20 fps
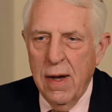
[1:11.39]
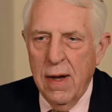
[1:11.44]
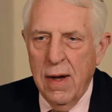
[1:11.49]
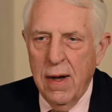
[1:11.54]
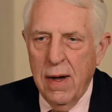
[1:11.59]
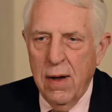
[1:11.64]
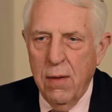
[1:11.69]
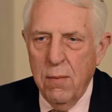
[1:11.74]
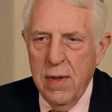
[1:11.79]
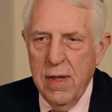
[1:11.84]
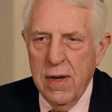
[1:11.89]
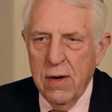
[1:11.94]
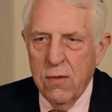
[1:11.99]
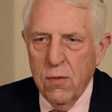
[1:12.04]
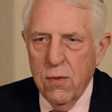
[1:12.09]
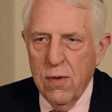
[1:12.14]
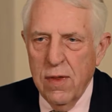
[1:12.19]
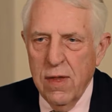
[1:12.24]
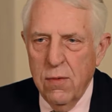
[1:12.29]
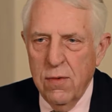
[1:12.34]
And it
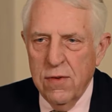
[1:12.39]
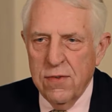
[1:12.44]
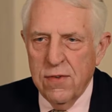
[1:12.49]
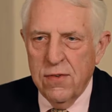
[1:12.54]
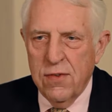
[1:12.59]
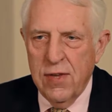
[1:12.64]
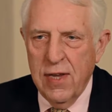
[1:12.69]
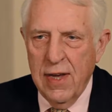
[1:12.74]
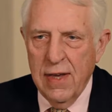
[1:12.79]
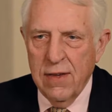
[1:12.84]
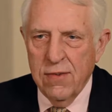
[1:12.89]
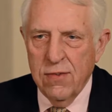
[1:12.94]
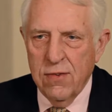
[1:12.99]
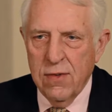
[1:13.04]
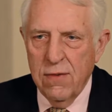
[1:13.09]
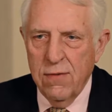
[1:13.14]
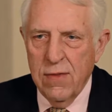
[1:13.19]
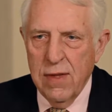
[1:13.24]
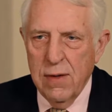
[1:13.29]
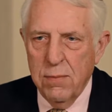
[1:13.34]
really was a
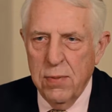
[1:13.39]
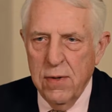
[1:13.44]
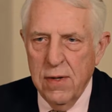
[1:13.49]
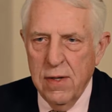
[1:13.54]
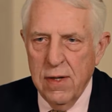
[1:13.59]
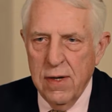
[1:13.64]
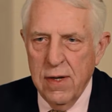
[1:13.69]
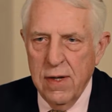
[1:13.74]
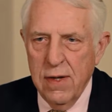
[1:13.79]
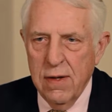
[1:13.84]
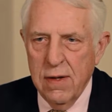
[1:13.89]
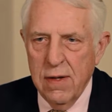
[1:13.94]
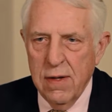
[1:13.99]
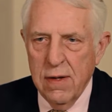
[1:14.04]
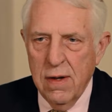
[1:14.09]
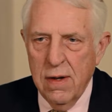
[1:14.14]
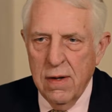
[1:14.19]
test of the ability